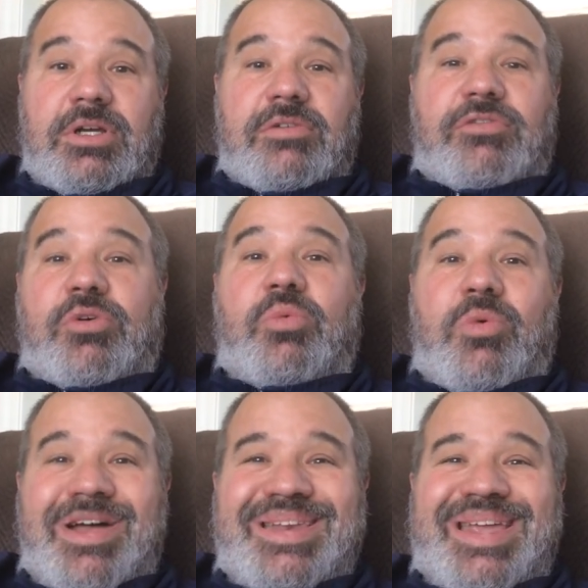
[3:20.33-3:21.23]
for
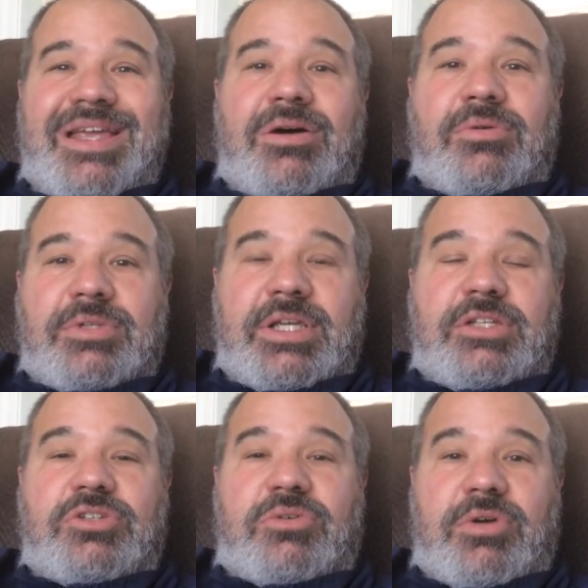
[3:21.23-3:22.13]
one day only
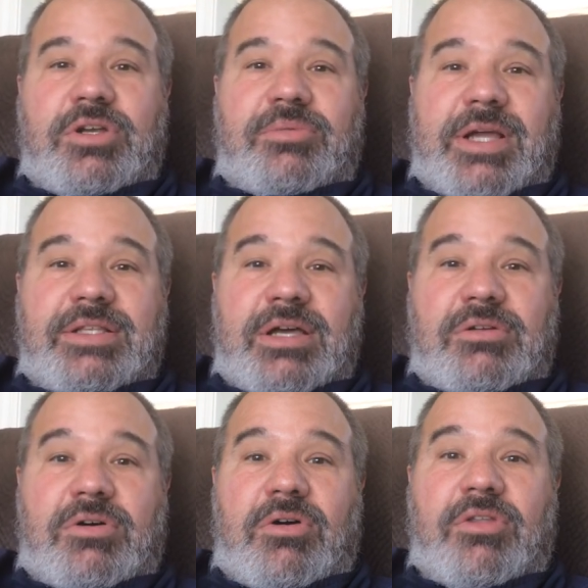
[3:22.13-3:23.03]
is you're going to write
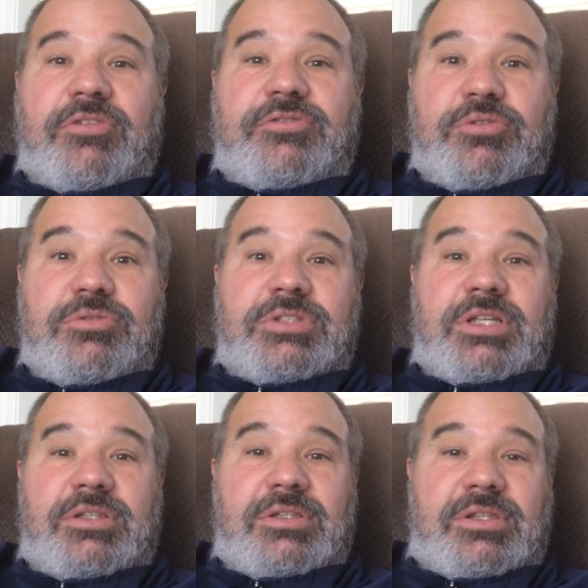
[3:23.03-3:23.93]
down all the foods
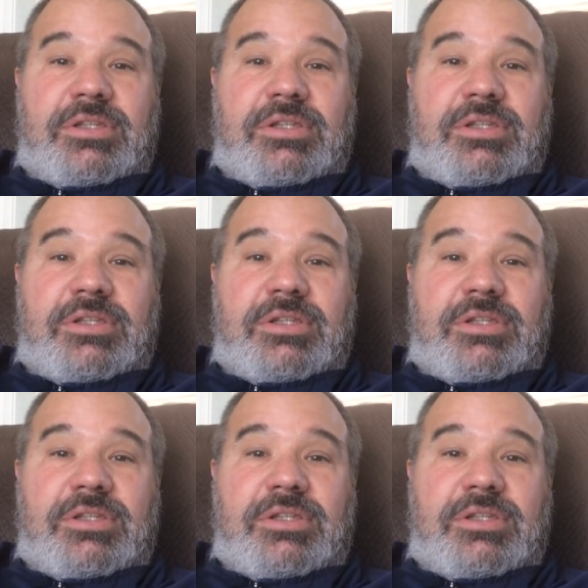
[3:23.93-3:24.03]
and